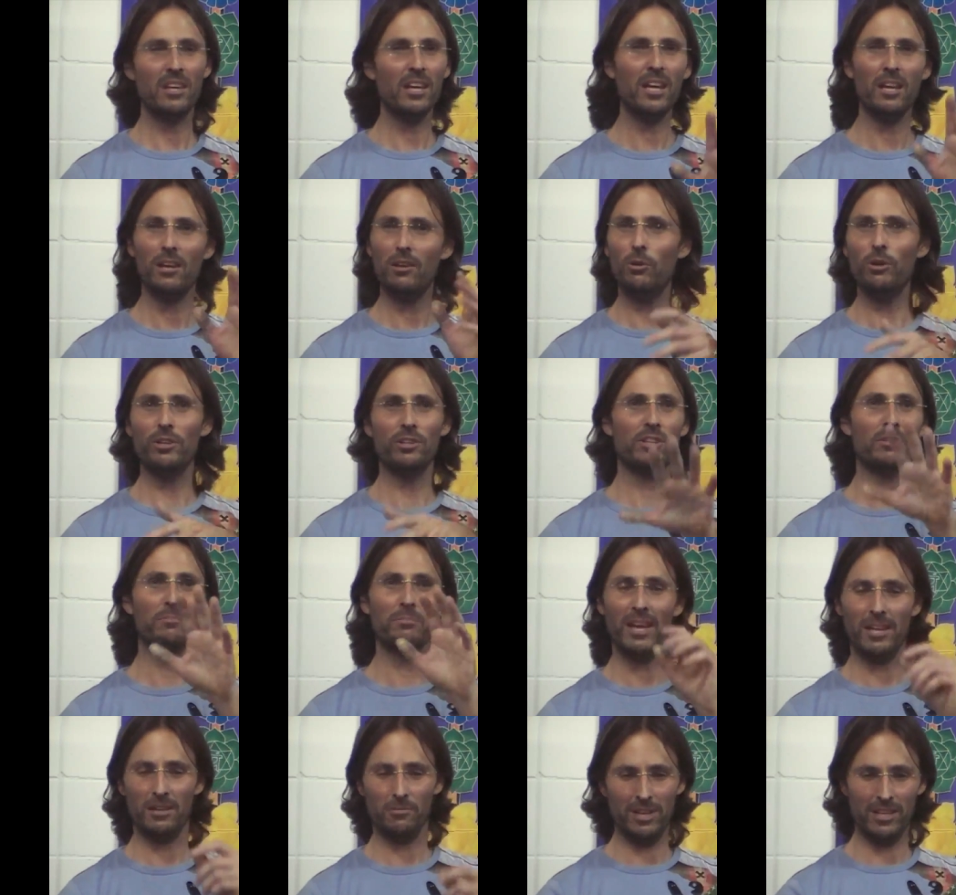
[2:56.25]
Yeah, or you
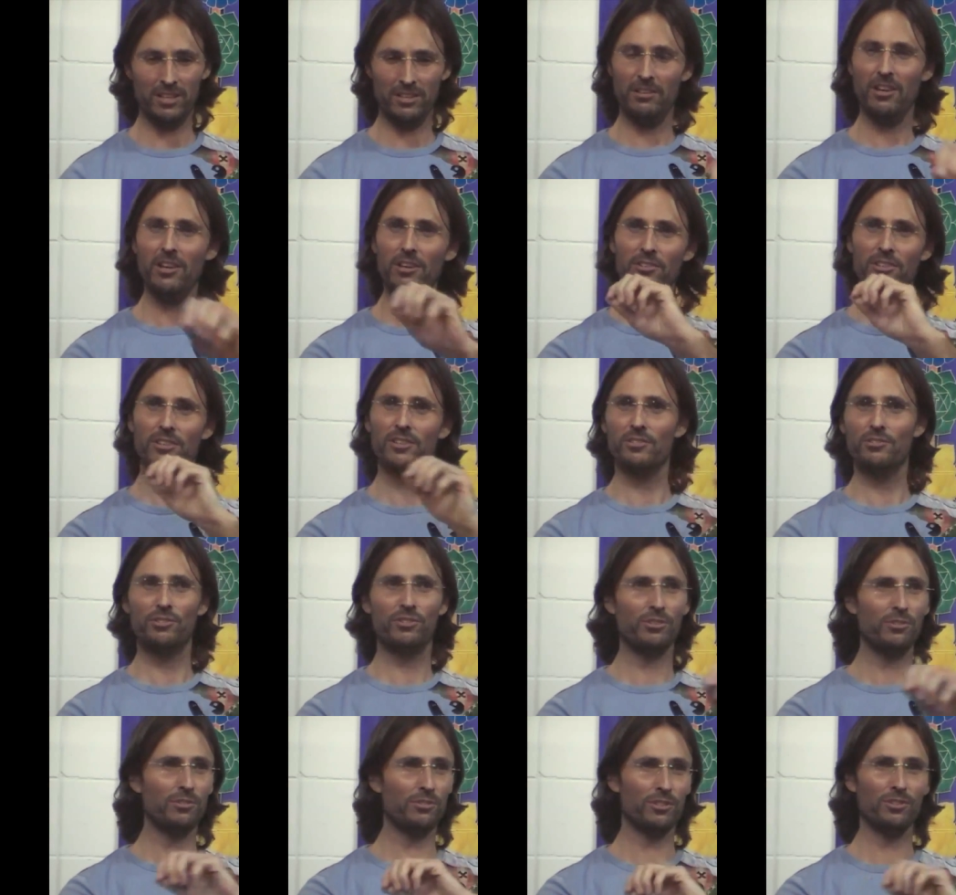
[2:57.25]
can make one of your own. You
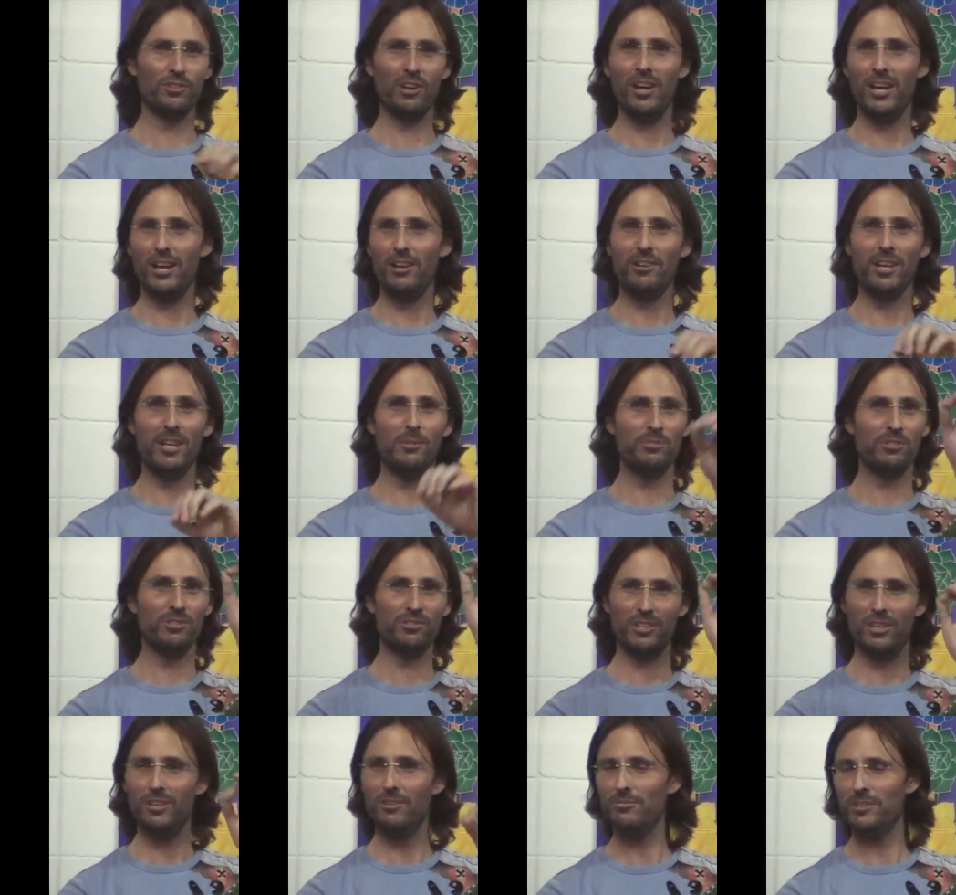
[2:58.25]
can do the diagrams
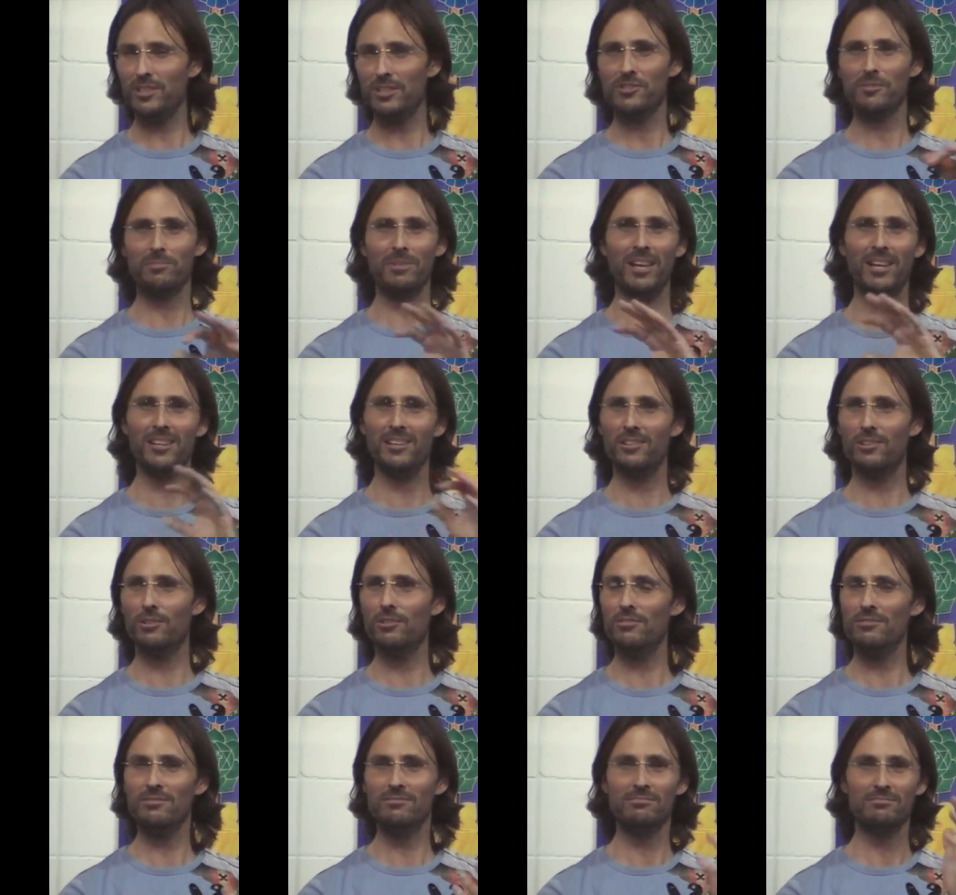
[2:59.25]
yourself and explain it
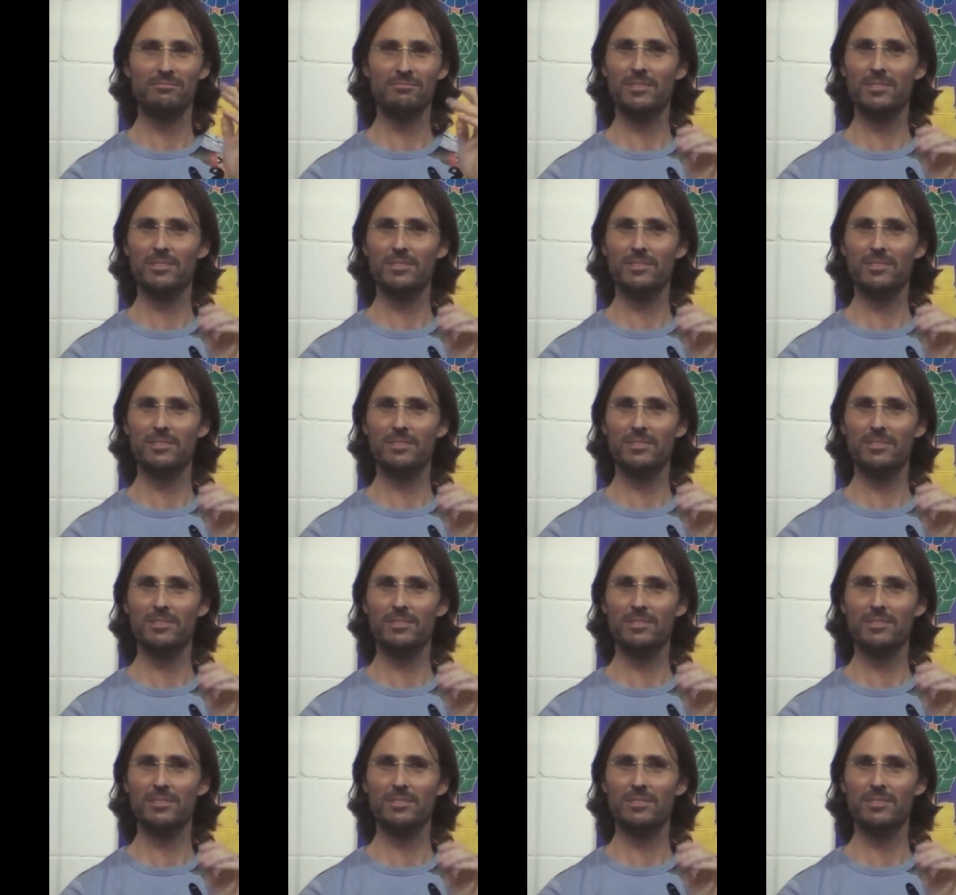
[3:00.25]
all.